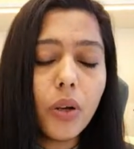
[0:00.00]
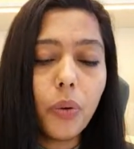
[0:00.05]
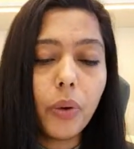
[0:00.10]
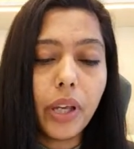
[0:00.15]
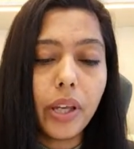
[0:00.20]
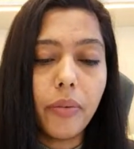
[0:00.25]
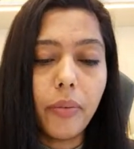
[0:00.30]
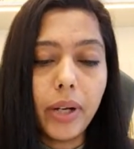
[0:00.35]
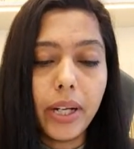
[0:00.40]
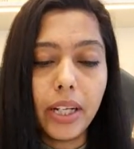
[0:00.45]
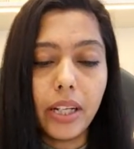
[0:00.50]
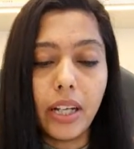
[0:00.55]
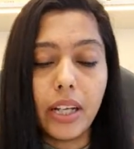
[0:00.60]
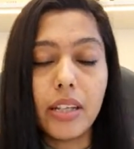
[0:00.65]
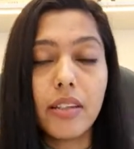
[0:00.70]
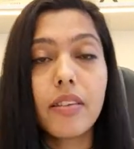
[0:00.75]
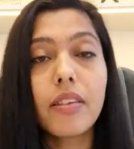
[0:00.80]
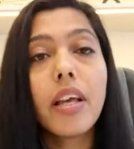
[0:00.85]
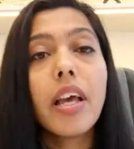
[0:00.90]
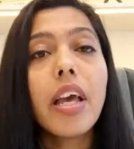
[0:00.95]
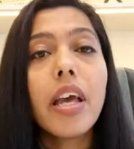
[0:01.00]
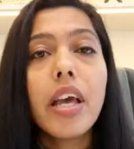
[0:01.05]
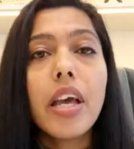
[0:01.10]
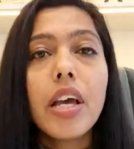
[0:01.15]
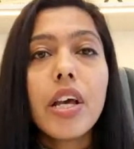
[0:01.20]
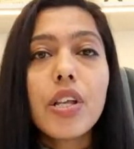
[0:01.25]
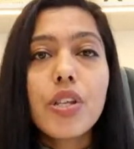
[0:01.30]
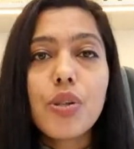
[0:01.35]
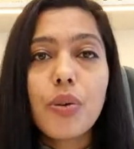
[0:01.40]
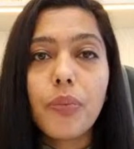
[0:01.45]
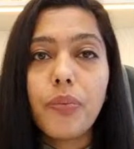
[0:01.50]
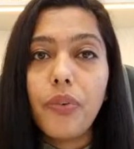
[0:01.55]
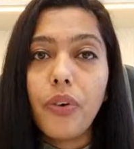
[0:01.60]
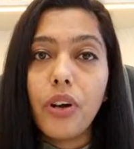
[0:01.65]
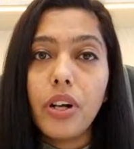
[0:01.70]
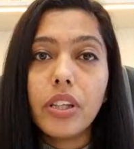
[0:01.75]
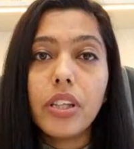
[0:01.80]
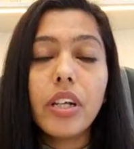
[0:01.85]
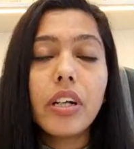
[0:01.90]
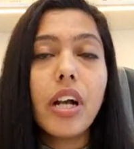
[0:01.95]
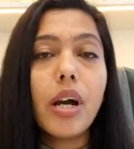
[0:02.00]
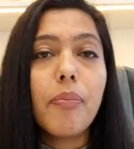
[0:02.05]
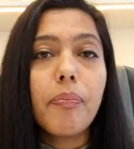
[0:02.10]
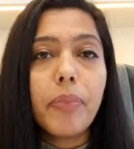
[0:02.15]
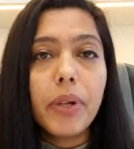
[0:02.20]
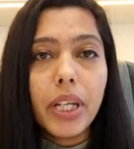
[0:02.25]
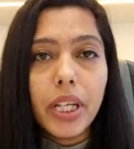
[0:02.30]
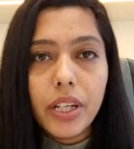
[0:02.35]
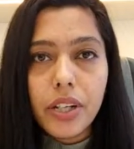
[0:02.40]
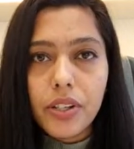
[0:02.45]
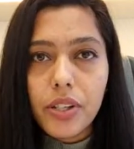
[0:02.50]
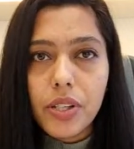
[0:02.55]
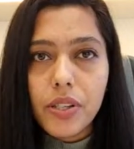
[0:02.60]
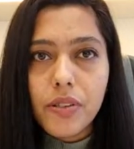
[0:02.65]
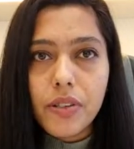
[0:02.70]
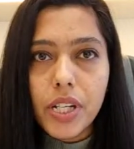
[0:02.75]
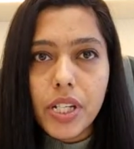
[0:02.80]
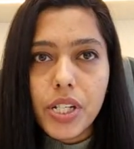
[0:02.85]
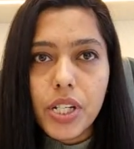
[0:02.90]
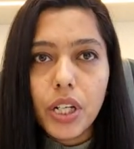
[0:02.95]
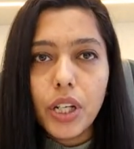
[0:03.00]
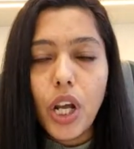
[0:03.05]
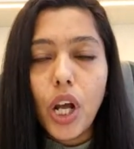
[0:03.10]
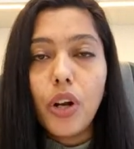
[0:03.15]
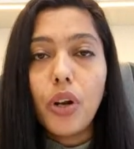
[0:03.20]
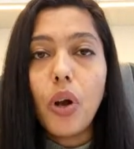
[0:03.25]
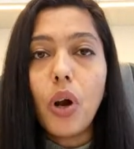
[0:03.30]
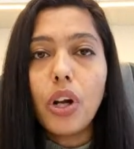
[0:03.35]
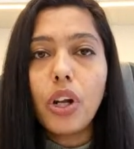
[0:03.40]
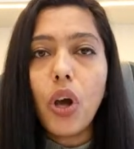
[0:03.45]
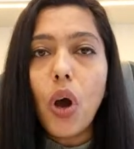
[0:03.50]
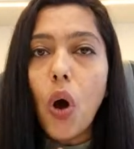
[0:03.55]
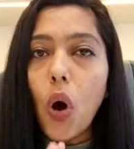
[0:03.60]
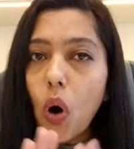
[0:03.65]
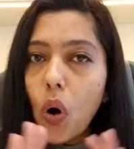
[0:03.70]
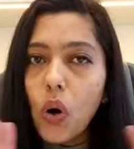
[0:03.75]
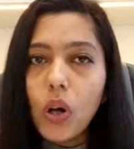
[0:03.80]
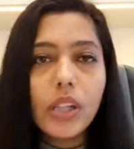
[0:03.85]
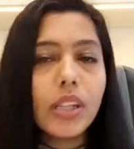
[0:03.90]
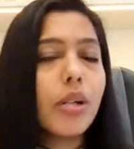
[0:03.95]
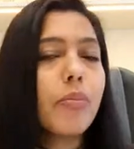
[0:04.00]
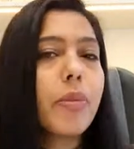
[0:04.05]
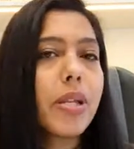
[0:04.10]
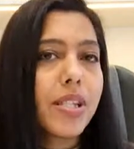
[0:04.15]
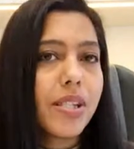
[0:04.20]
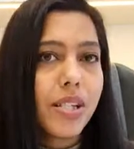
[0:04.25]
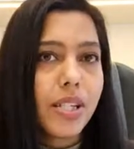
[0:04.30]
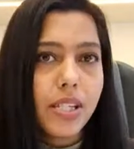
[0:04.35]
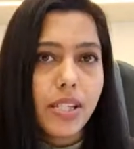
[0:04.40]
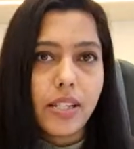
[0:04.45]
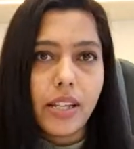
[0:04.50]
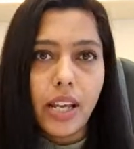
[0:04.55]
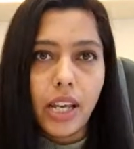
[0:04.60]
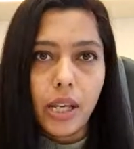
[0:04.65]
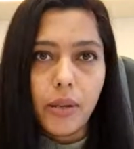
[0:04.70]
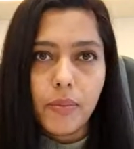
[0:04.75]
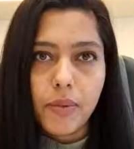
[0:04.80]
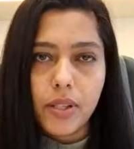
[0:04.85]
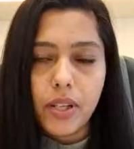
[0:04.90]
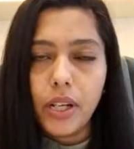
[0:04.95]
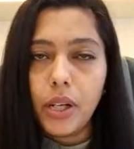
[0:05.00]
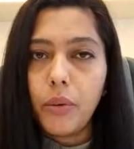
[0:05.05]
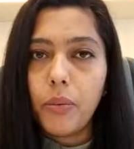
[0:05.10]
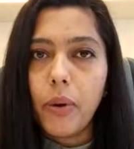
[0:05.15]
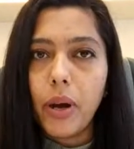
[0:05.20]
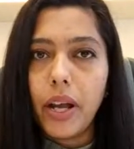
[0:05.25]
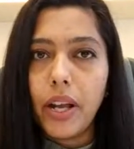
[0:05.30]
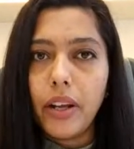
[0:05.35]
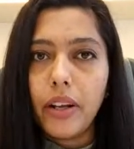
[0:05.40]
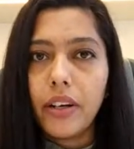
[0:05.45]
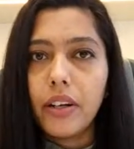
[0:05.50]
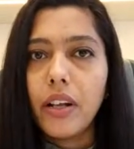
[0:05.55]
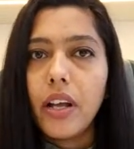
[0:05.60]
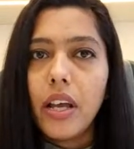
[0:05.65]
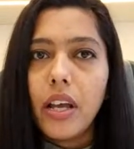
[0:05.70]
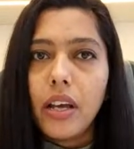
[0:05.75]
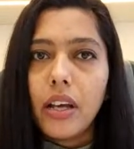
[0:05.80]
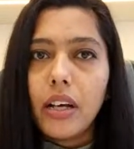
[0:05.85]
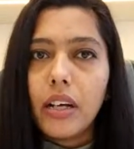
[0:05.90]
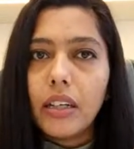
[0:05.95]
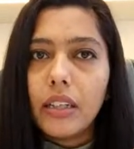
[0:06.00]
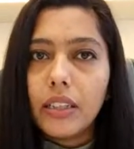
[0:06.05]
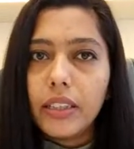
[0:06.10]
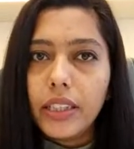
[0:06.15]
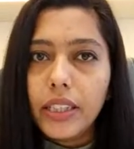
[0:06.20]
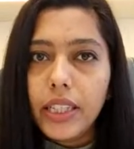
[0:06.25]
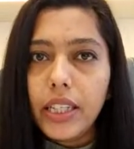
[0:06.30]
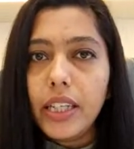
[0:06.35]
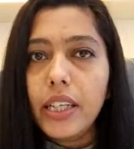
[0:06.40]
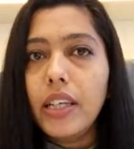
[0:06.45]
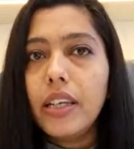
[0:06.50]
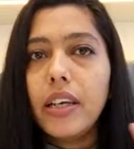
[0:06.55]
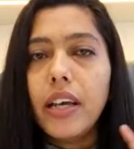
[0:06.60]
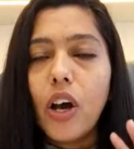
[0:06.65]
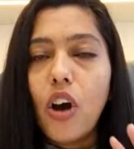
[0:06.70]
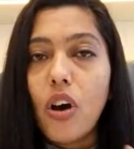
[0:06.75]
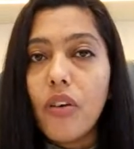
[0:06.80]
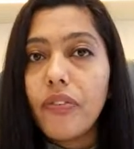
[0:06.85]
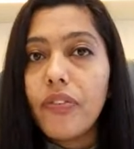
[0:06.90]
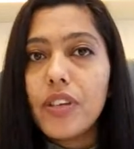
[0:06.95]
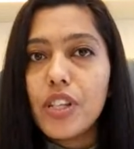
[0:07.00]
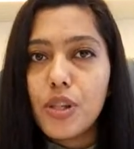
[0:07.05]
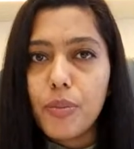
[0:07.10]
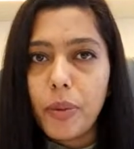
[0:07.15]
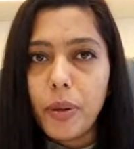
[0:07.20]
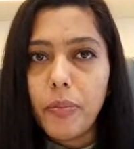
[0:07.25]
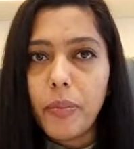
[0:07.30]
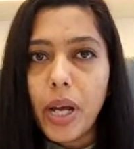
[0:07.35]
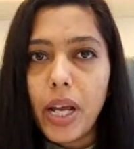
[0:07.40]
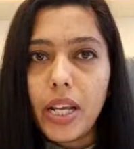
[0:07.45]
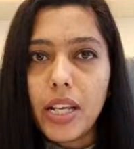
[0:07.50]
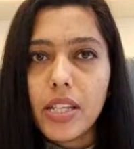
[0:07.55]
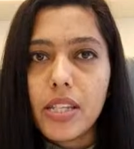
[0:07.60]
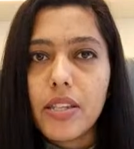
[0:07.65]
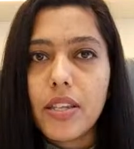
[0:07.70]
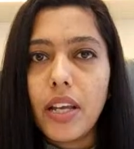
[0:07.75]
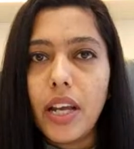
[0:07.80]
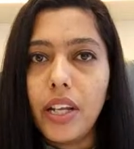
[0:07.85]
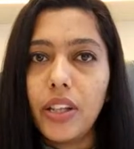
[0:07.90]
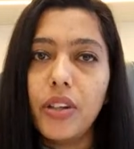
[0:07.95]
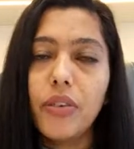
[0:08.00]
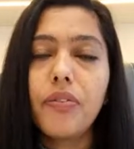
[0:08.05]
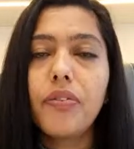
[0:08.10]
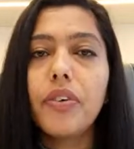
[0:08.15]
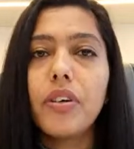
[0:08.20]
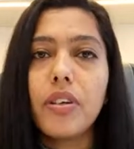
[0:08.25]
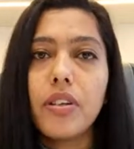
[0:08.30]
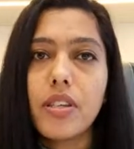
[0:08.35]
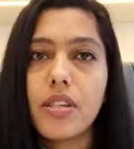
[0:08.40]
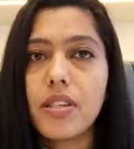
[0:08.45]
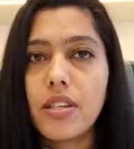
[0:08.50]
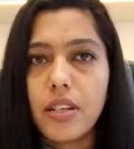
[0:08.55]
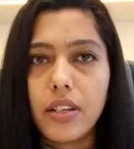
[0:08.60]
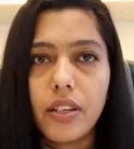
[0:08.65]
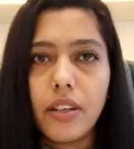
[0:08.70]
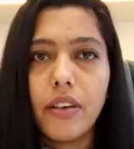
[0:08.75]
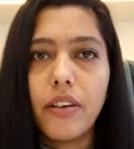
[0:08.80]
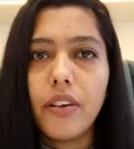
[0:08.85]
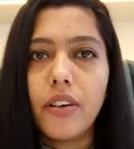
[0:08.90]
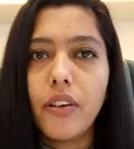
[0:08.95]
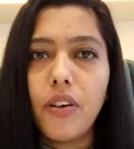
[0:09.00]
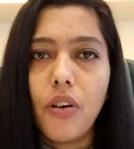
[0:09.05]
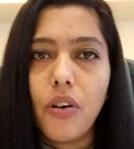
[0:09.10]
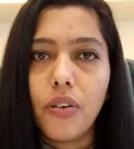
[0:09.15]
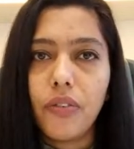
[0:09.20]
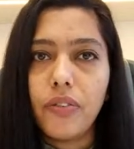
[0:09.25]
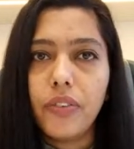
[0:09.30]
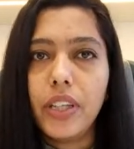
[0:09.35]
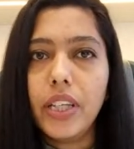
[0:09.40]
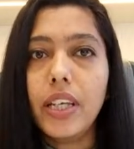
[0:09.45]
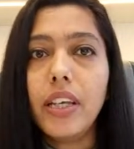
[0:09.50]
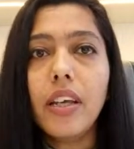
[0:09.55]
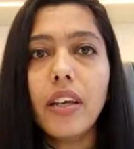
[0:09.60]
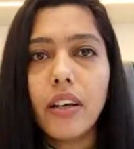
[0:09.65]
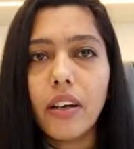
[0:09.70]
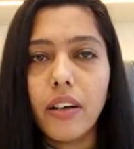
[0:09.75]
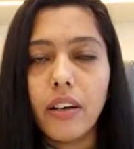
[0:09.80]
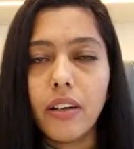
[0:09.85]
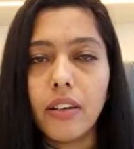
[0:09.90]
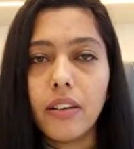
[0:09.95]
Okay, very nice. So for the company registration, not all the business types require the office premise at the first year of the